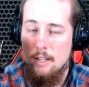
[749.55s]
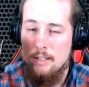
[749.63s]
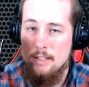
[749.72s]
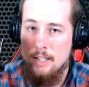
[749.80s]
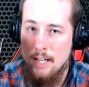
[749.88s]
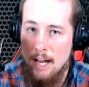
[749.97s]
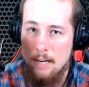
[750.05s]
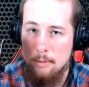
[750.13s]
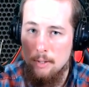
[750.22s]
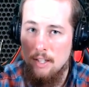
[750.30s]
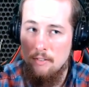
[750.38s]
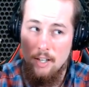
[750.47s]
you got to
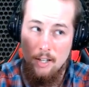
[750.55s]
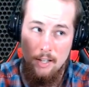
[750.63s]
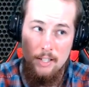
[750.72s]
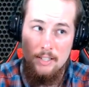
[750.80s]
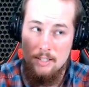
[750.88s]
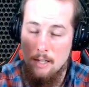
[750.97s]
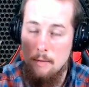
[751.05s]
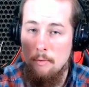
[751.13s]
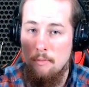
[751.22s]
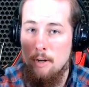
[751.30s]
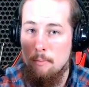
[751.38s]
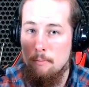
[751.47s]
believe that at least some of
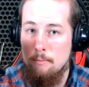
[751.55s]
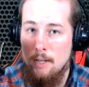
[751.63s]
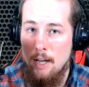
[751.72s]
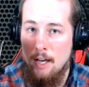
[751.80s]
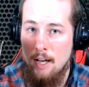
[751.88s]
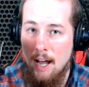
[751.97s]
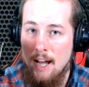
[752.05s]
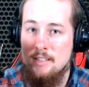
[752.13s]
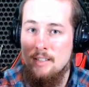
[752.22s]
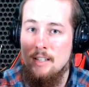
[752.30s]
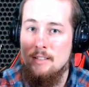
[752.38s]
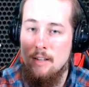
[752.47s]
their uh,
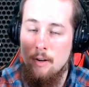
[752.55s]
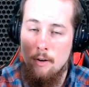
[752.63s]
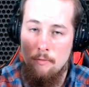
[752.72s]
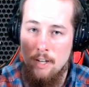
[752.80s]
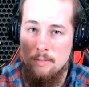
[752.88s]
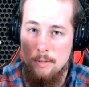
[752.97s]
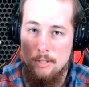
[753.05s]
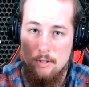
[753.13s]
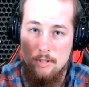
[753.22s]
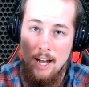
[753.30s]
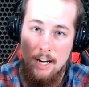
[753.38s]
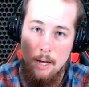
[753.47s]
assets and their investments are
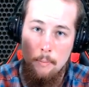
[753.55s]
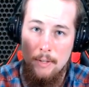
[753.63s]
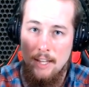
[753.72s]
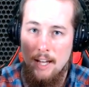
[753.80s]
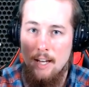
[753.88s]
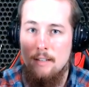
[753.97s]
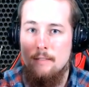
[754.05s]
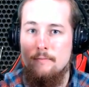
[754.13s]
tied up in that.